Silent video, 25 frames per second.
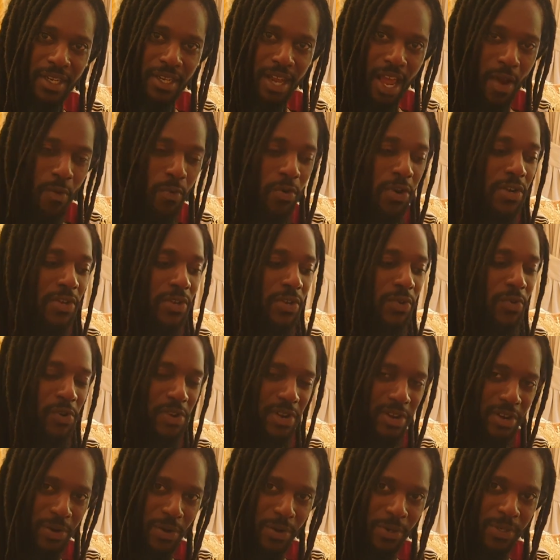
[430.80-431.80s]
They were
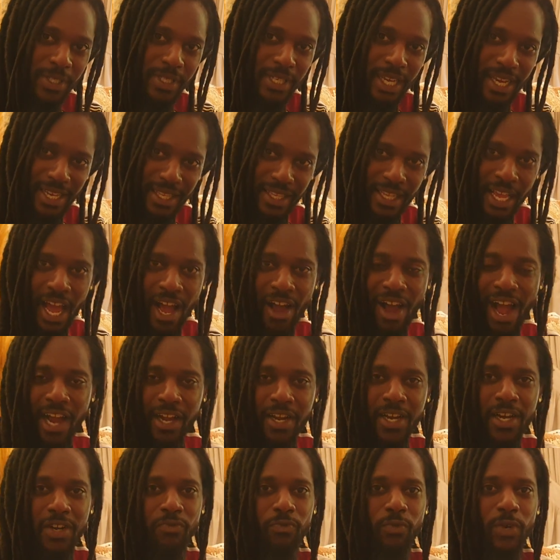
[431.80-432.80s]
doing those. Now, I
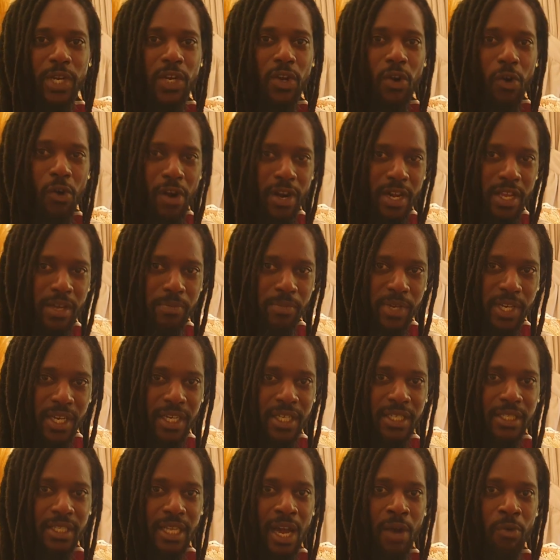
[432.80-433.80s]
couldn't record it
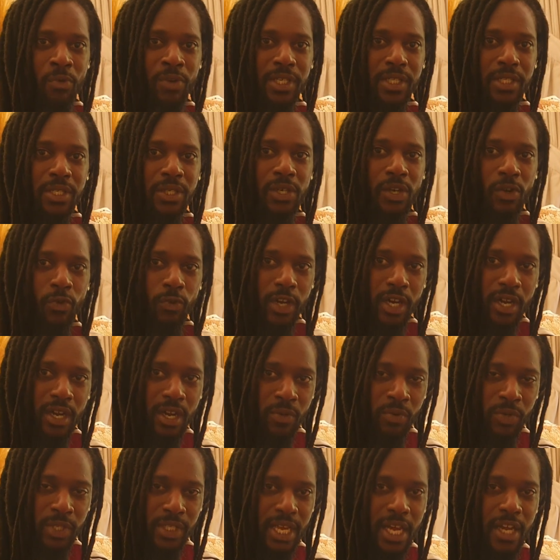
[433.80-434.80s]
because I went to it
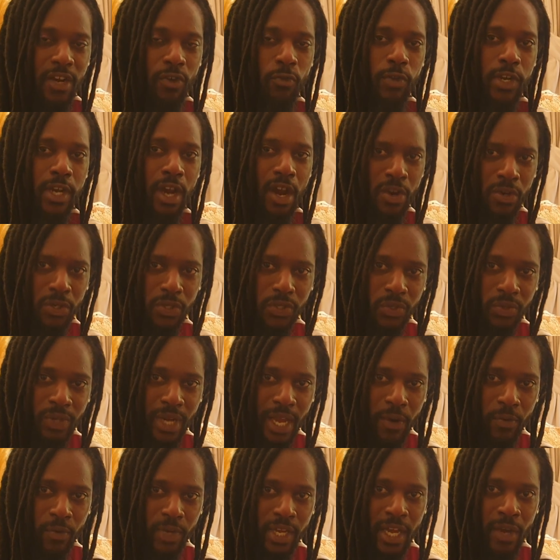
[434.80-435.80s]
was at a rehearsal
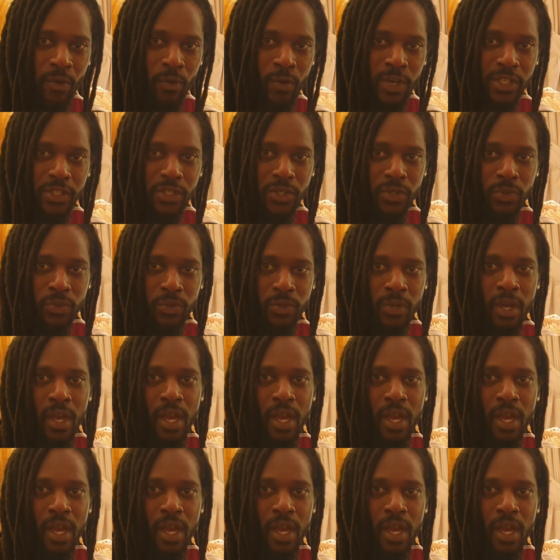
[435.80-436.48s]
that we had went to.